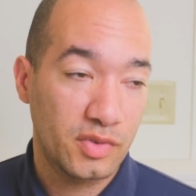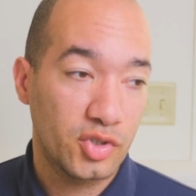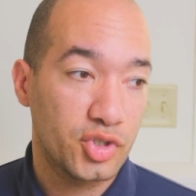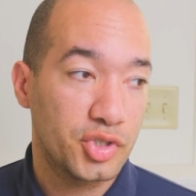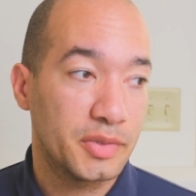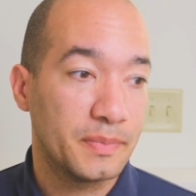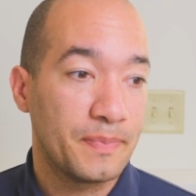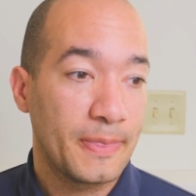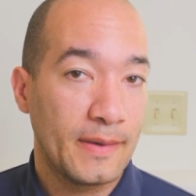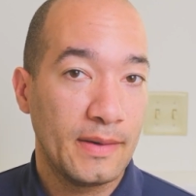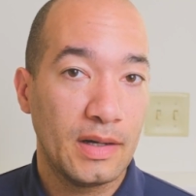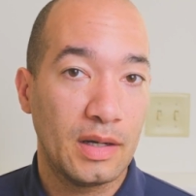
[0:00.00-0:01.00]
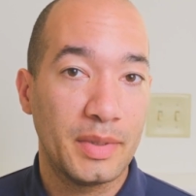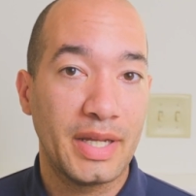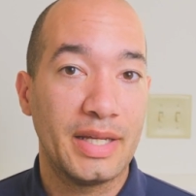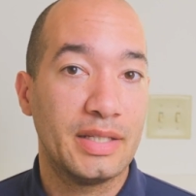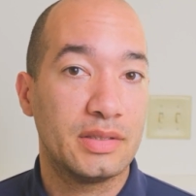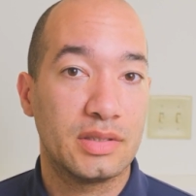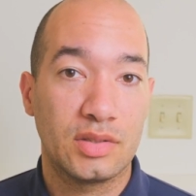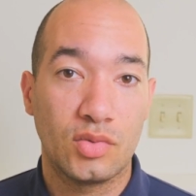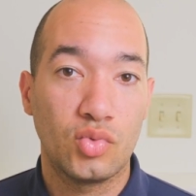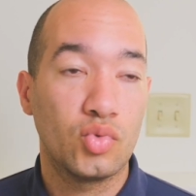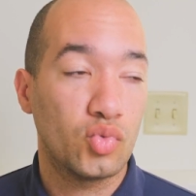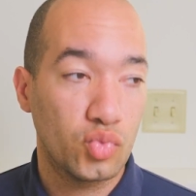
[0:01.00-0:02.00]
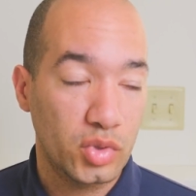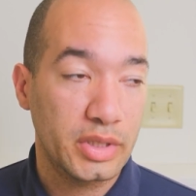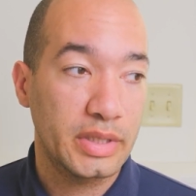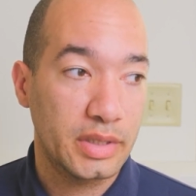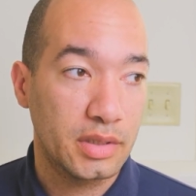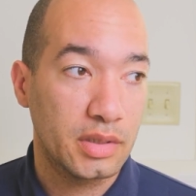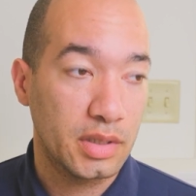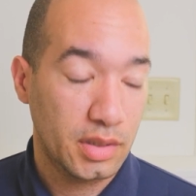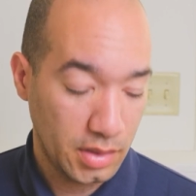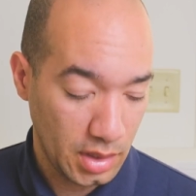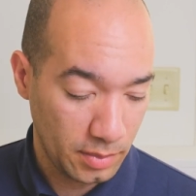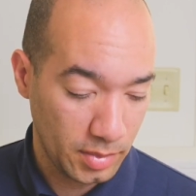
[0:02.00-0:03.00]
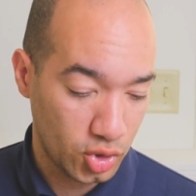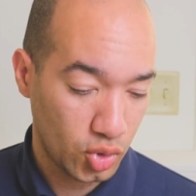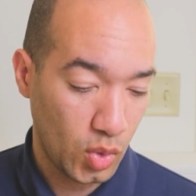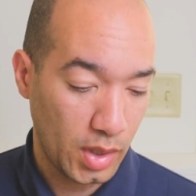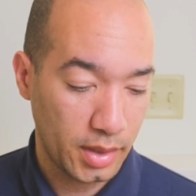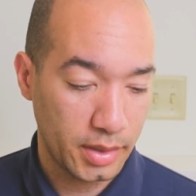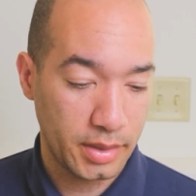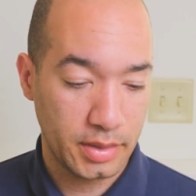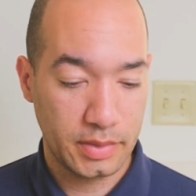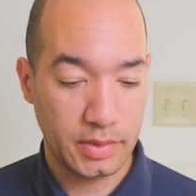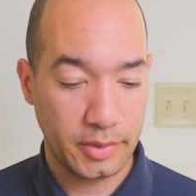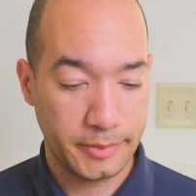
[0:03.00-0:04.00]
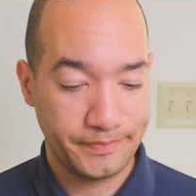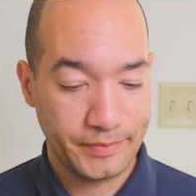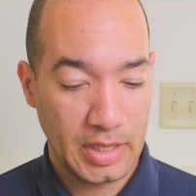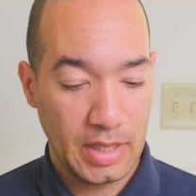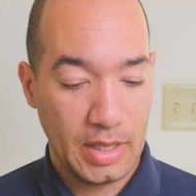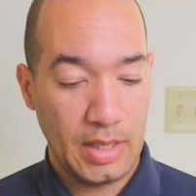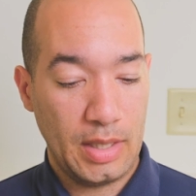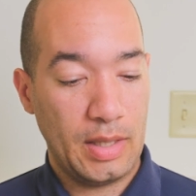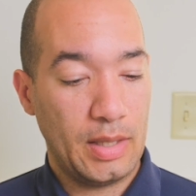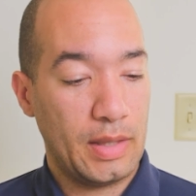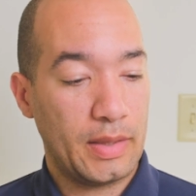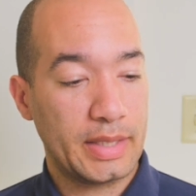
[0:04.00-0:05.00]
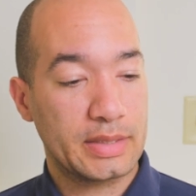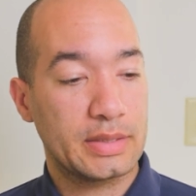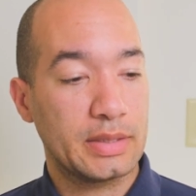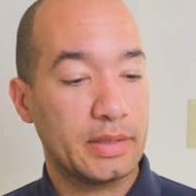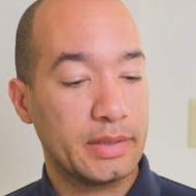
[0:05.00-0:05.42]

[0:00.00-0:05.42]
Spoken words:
version, it has really good image quality, and so that's